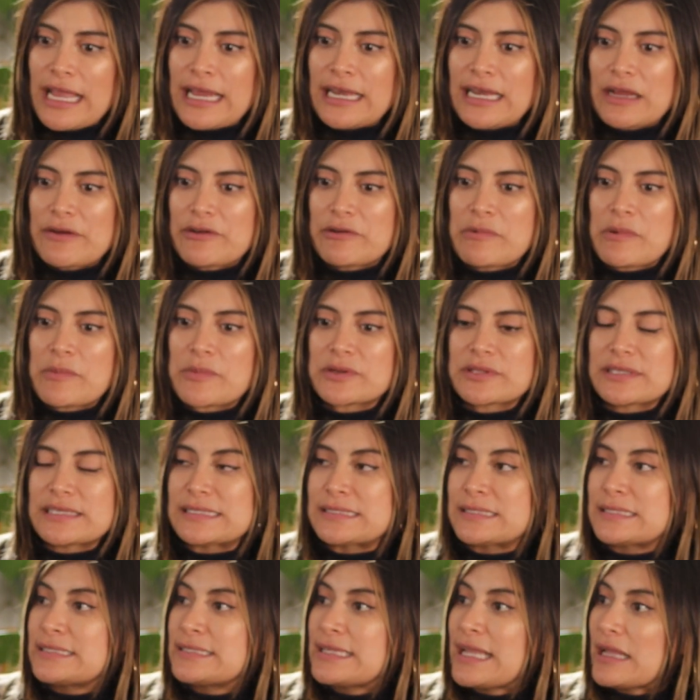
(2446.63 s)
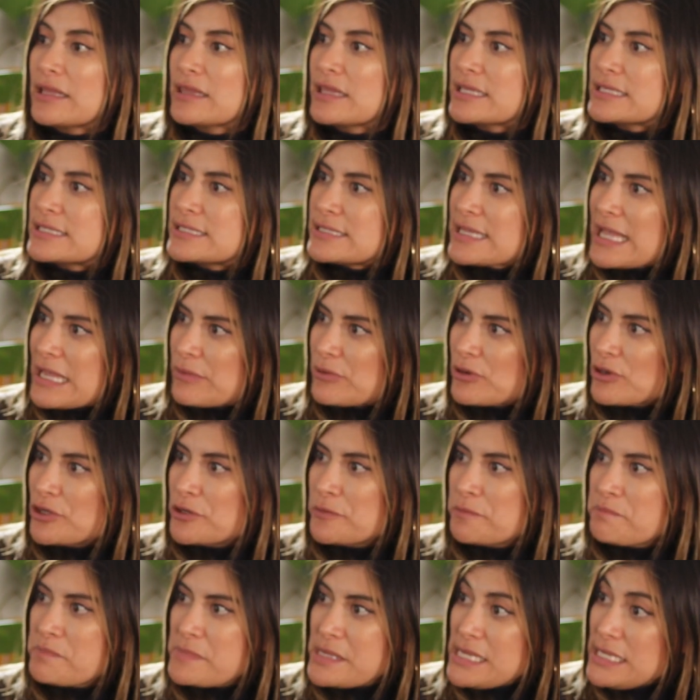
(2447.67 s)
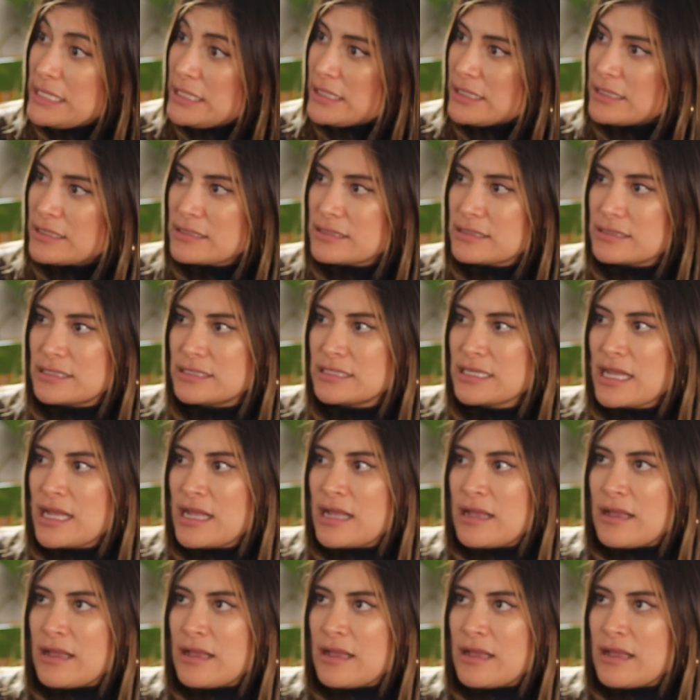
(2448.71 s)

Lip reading: and I remember these neighborhood meetings,